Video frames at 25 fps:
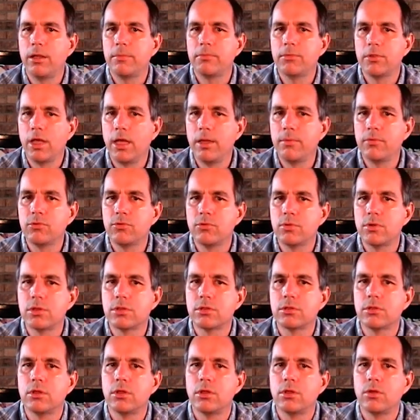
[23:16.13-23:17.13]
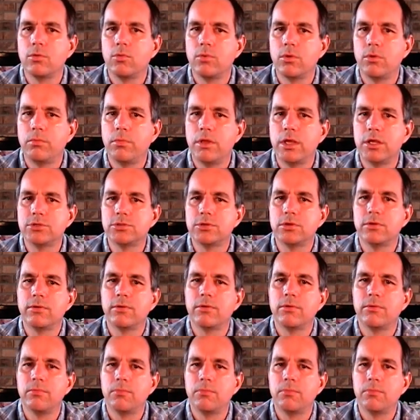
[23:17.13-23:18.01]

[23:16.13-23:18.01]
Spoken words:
optometrist will measure